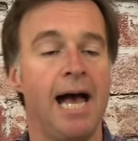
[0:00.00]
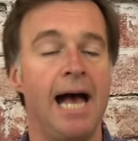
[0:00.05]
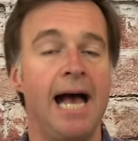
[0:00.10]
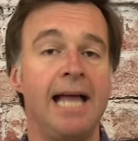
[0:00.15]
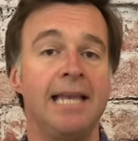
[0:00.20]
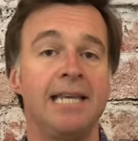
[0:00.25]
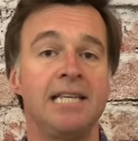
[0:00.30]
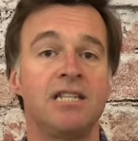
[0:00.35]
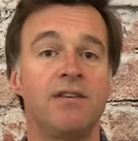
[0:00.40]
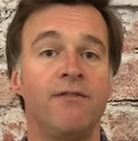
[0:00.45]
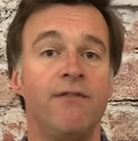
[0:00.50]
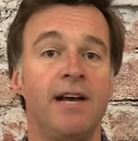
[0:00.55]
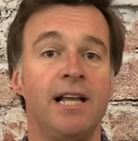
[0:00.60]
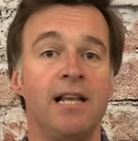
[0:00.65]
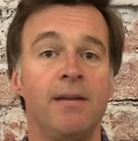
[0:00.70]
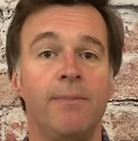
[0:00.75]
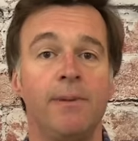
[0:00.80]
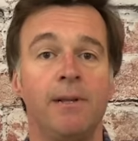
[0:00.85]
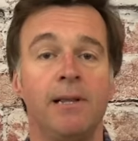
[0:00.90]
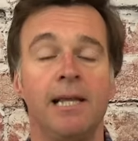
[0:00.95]
and it's
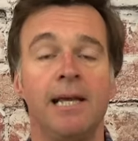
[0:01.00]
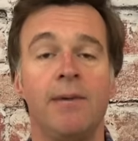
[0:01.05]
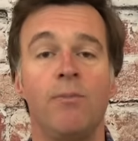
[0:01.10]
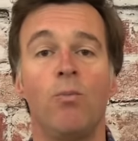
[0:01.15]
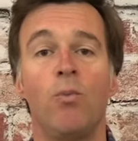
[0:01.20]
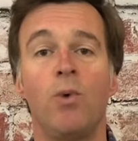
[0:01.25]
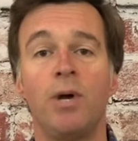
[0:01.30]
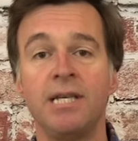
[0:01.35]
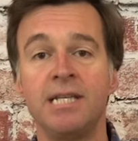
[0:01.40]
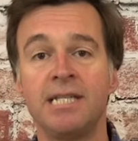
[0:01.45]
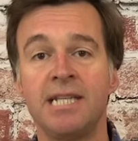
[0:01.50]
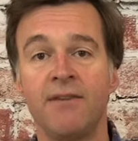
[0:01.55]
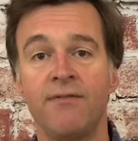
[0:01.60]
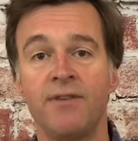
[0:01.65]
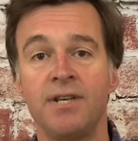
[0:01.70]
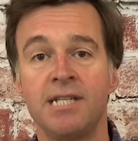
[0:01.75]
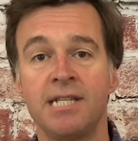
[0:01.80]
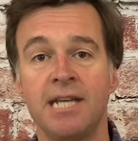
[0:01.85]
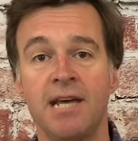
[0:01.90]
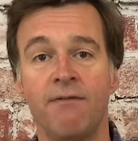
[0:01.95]
available in
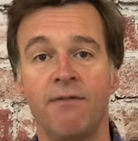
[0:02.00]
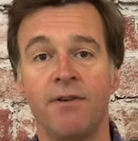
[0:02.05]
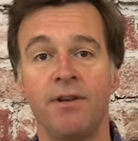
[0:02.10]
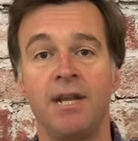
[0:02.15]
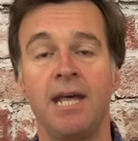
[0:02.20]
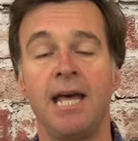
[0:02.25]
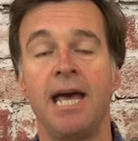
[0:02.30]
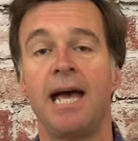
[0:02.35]
177